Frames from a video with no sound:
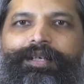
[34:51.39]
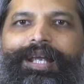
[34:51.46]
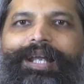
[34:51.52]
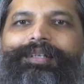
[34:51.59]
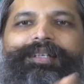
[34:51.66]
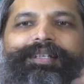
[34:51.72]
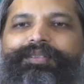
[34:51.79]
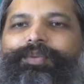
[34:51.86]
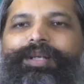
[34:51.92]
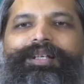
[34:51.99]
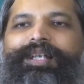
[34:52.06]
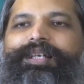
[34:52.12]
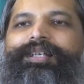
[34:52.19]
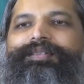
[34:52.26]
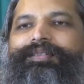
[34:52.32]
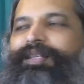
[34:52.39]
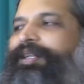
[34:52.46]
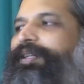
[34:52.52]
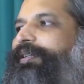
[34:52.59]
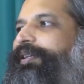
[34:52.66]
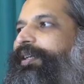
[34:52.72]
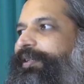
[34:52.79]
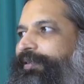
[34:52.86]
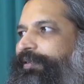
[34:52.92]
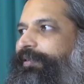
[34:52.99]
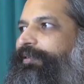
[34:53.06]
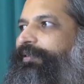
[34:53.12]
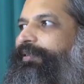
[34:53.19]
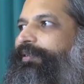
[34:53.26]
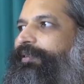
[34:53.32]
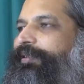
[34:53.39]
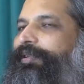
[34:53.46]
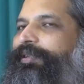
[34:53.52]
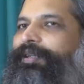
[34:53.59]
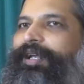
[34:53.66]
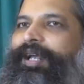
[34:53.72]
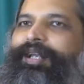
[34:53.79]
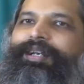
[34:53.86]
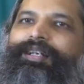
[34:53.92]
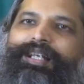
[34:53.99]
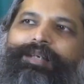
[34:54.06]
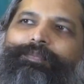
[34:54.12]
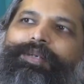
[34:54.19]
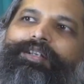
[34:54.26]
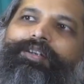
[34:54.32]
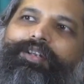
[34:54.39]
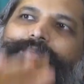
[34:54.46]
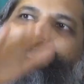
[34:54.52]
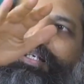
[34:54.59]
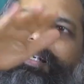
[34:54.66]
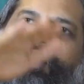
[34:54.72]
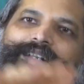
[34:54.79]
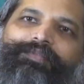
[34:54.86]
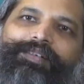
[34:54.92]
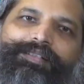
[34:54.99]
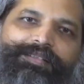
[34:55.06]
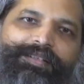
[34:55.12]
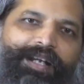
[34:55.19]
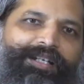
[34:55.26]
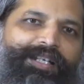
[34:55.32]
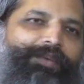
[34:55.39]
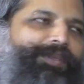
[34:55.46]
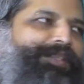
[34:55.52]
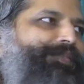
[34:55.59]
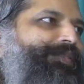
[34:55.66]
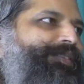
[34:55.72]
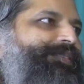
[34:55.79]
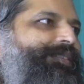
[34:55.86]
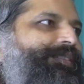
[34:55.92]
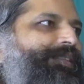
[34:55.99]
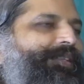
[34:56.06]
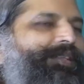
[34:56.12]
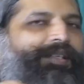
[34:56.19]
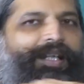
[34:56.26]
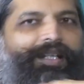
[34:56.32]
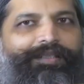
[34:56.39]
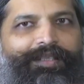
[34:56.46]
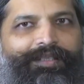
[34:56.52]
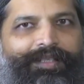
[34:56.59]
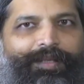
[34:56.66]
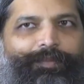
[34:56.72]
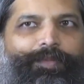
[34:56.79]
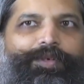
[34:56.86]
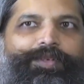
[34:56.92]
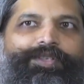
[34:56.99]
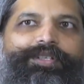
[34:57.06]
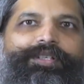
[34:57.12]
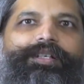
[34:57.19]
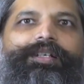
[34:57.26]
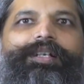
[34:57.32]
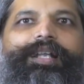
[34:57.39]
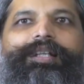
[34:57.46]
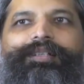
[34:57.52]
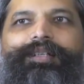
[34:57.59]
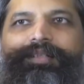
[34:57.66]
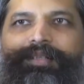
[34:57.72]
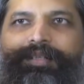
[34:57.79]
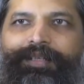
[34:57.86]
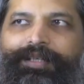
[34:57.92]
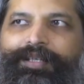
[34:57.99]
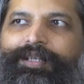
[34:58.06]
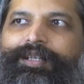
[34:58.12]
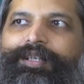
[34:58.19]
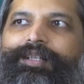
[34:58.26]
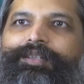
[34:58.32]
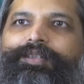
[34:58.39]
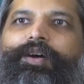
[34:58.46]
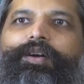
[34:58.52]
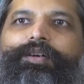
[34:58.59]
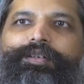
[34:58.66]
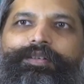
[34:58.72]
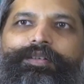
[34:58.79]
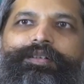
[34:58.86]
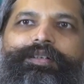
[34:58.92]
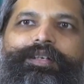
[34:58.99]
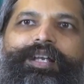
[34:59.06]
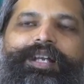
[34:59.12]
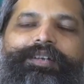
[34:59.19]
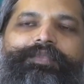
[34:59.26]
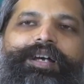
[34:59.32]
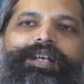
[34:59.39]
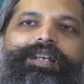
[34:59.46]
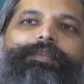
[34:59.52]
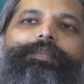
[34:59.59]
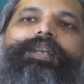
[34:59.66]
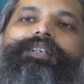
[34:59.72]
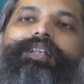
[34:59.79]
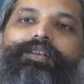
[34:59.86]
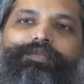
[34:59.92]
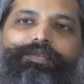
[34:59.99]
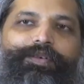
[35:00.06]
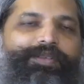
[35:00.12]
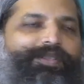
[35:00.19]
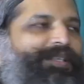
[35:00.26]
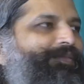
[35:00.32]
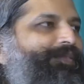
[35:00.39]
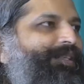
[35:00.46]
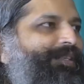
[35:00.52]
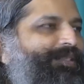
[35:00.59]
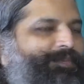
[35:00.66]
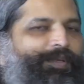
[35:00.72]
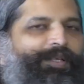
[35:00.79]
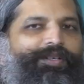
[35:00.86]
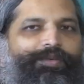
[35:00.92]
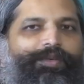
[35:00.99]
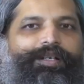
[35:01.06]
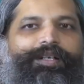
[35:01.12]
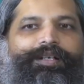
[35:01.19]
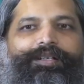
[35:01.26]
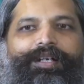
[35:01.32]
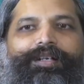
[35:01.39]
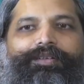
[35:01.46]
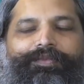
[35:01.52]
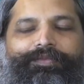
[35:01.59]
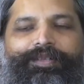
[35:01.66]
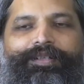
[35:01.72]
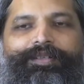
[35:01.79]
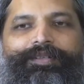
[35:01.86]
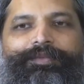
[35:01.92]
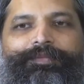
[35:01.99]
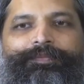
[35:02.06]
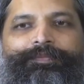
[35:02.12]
And these one can easily create. And it can be done on many levels, starting with the physical, and then the emotional, and then the thought environment, and of course, even a spiritual content of it.